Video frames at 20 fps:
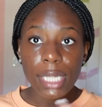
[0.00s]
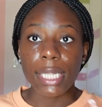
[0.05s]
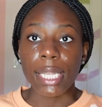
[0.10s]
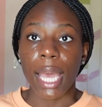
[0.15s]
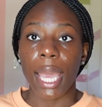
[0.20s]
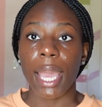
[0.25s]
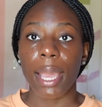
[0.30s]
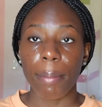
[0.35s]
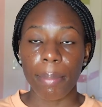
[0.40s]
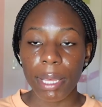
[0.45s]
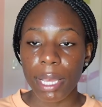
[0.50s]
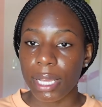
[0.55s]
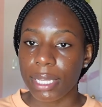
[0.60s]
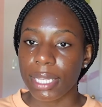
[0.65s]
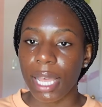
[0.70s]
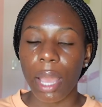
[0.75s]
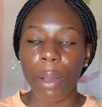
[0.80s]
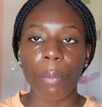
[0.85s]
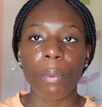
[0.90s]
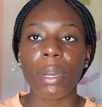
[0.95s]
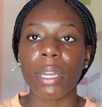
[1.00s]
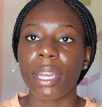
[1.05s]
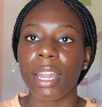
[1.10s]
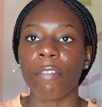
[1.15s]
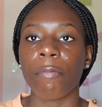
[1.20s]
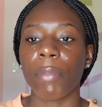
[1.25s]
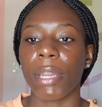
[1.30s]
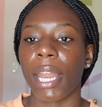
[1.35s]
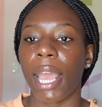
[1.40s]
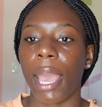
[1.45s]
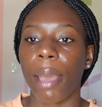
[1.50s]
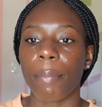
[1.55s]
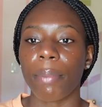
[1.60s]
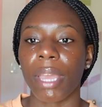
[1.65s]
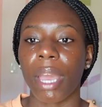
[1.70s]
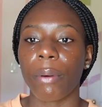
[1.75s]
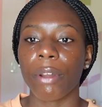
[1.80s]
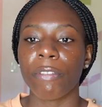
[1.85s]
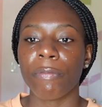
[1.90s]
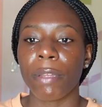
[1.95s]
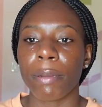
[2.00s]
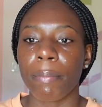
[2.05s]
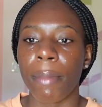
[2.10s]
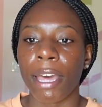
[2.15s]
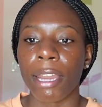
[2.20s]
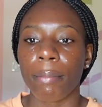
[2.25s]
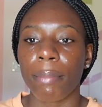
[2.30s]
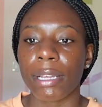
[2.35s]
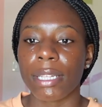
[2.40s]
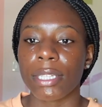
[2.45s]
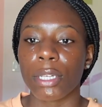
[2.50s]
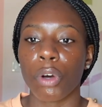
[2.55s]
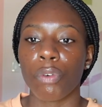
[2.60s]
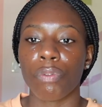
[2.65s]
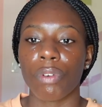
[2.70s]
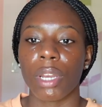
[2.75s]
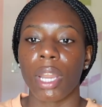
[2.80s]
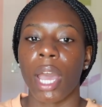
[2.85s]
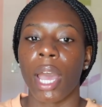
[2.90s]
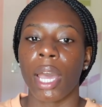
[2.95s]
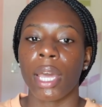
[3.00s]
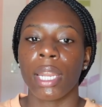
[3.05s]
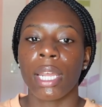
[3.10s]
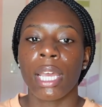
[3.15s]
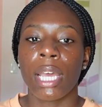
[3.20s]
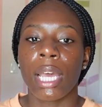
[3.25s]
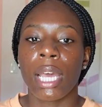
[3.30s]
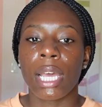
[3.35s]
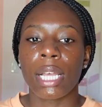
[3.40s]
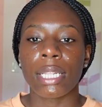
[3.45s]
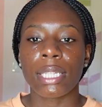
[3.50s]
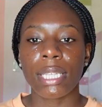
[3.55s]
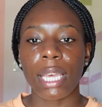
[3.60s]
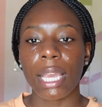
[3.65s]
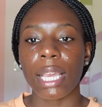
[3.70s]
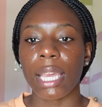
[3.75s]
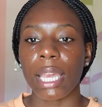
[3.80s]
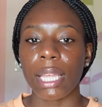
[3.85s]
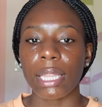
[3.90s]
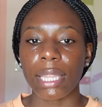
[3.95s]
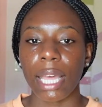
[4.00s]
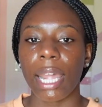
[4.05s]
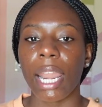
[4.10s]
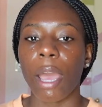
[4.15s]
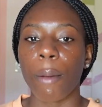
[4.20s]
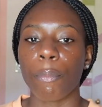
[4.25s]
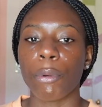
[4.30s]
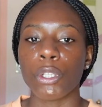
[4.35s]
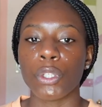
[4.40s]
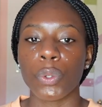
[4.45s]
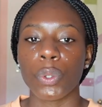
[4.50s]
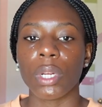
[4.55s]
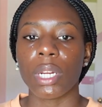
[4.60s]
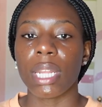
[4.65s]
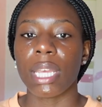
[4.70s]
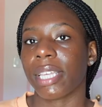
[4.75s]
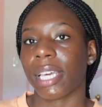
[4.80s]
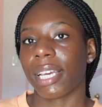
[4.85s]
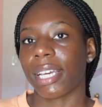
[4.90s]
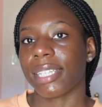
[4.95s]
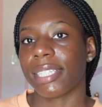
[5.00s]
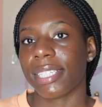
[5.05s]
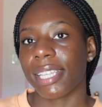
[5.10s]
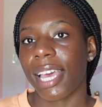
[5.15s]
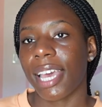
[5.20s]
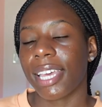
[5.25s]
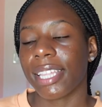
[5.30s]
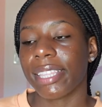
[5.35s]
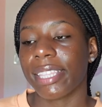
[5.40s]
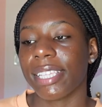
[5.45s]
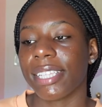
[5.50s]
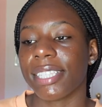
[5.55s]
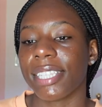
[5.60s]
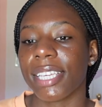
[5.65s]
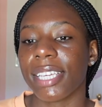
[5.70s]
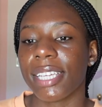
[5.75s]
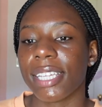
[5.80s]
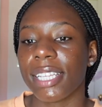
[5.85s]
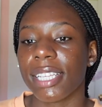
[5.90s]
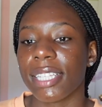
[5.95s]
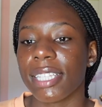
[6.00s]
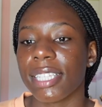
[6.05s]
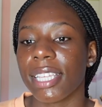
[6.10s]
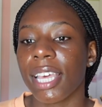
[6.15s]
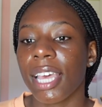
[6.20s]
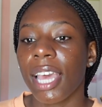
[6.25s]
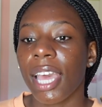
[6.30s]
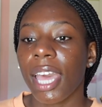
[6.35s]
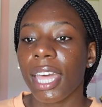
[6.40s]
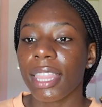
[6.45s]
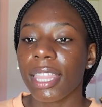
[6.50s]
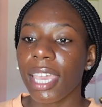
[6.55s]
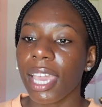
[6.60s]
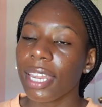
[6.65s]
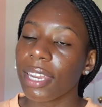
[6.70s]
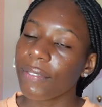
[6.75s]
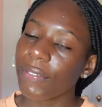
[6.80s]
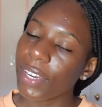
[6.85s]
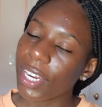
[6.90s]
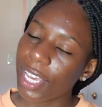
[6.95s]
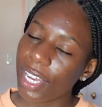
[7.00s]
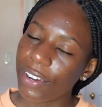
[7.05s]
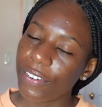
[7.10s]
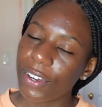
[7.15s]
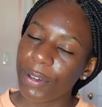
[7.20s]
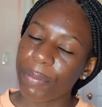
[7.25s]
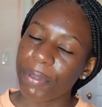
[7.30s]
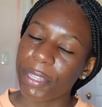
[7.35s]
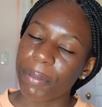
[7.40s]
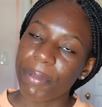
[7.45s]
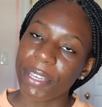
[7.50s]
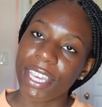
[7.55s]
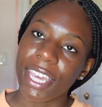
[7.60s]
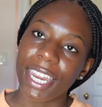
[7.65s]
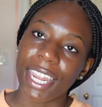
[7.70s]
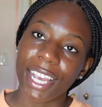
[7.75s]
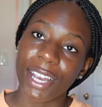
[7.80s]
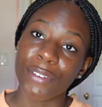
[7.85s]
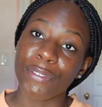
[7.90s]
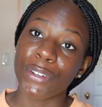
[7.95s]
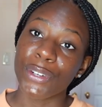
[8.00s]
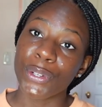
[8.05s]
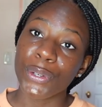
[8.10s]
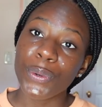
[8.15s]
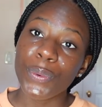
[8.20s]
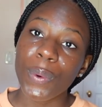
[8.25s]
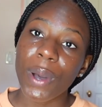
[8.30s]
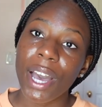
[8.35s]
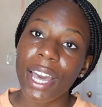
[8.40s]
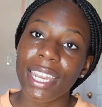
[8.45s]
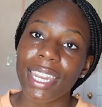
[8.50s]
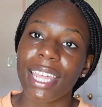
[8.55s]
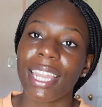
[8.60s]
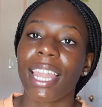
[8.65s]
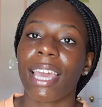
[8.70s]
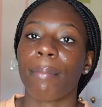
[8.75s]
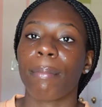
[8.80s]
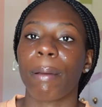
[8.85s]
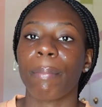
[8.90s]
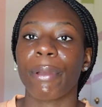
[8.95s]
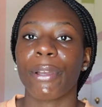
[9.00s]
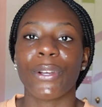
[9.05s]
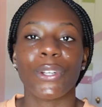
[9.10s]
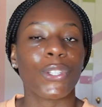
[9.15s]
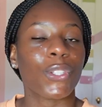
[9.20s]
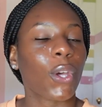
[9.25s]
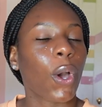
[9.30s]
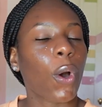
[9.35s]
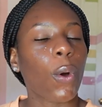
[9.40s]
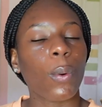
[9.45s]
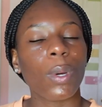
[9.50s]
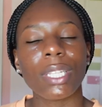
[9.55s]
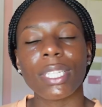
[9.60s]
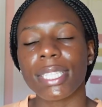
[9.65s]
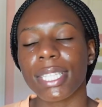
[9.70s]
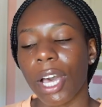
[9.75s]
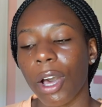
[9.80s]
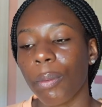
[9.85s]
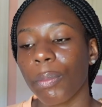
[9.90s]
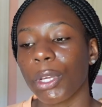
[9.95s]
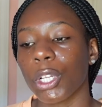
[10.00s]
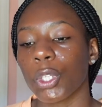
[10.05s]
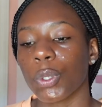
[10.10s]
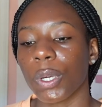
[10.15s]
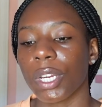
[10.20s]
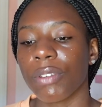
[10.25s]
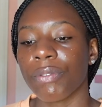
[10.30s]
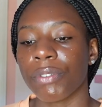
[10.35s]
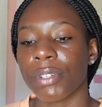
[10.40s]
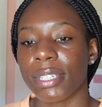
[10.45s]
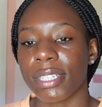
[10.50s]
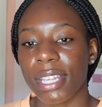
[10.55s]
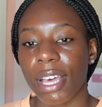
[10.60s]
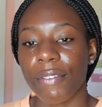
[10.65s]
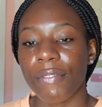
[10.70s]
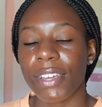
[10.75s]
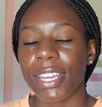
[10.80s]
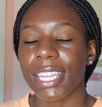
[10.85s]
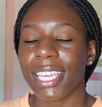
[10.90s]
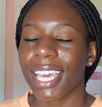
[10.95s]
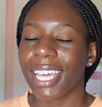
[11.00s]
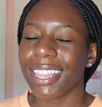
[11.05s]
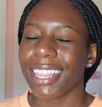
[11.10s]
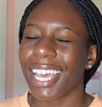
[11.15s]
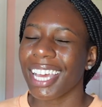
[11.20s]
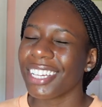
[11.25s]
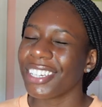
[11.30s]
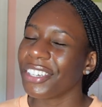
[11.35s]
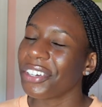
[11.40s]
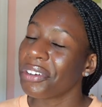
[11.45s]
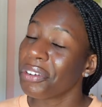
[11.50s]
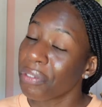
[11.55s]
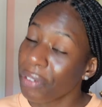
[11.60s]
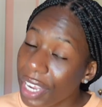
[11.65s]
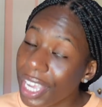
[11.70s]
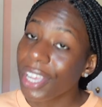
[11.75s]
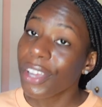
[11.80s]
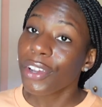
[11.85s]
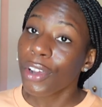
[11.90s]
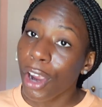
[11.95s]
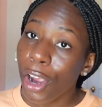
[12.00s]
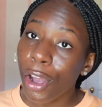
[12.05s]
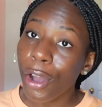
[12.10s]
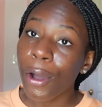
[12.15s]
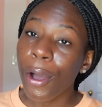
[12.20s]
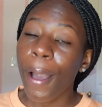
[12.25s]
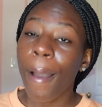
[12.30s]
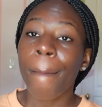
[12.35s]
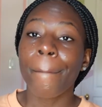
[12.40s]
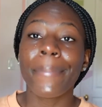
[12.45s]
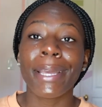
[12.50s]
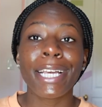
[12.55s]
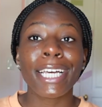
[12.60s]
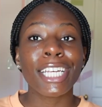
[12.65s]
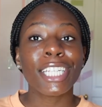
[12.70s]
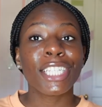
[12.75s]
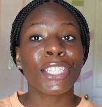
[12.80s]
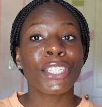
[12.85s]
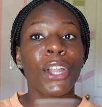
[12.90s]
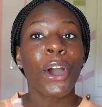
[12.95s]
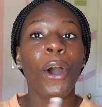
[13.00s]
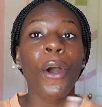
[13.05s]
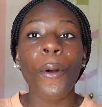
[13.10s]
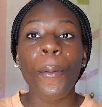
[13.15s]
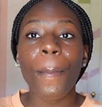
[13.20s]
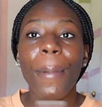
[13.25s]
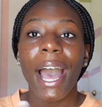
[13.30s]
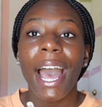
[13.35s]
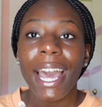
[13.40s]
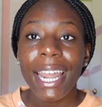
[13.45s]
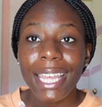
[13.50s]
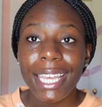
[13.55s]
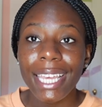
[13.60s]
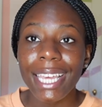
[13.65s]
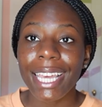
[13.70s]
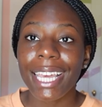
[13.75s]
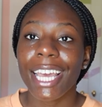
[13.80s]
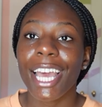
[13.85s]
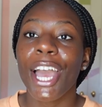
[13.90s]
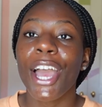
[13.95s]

day because I wouldn't have been happy. I would have been mad at myself for not taking that opportunity. Like I said, this is the end of an era but the beginning of a new one and like my parents always tell me 24 7 get that degree girl because nobody